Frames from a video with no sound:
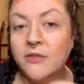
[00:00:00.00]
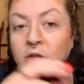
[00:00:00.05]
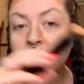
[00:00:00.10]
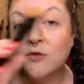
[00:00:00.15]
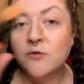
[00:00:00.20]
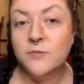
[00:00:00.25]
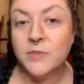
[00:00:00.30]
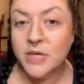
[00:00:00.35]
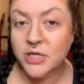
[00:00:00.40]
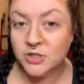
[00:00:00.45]
you've
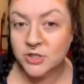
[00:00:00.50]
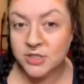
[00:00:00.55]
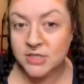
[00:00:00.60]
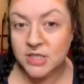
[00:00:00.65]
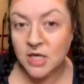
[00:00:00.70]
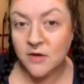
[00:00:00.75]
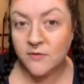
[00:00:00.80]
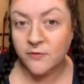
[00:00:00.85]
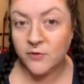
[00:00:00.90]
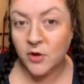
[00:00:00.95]
made
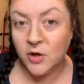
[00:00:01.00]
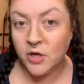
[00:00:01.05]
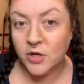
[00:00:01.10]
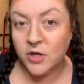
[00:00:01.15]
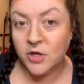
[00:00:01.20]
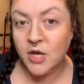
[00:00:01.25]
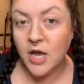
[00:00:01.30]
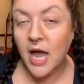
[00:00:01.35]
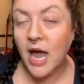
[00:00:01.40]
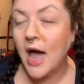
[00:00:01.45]
yourself look
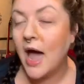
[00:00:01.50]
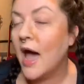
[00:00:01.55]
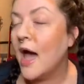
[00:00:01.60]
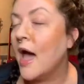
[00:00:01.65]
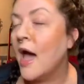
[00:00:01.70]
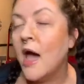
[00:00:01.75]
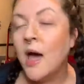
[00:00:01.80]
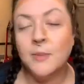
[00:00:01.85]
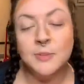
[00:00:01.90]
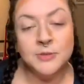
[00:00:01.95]

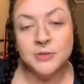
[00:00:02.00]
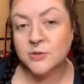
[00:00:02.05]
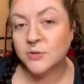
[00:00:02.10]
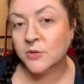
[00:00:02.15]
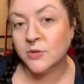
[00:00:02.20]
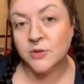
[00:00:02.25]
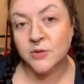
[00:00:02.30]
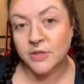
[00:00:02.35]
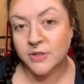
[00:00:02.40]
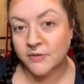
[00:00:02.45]

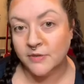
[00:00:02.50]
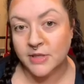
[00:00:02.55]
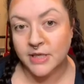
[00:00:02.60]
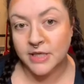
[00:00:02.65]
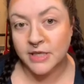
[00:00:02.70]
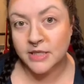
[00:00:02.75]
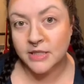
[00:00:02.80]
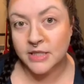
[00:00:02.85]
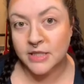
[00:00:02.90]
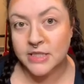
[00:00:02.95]
absolutely
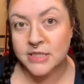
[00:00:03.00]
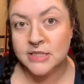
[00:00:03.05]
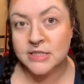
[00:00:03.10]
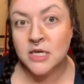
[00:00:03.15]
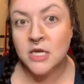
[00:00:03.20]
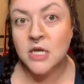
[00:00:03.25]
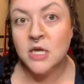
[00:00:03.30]
ridiculous,